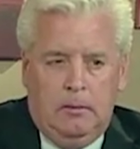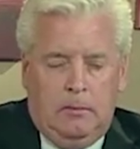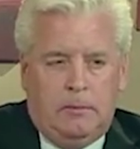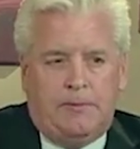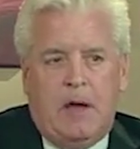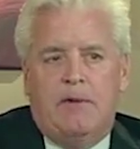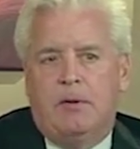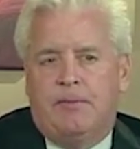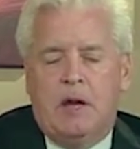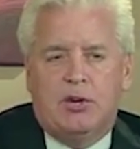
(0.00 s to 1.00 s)
If I have
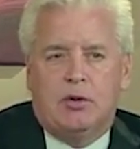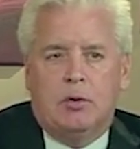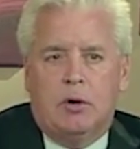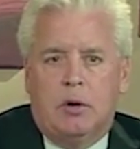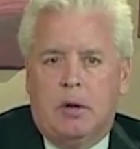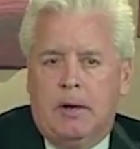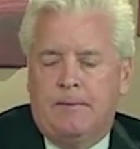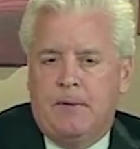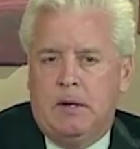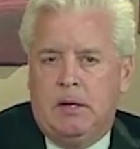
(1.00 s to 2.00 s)
an infection or
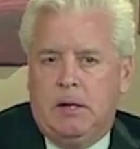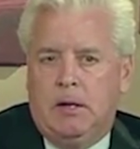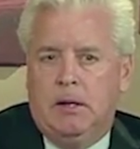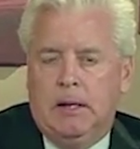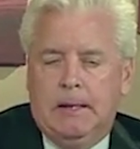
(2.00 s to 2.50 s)
if I need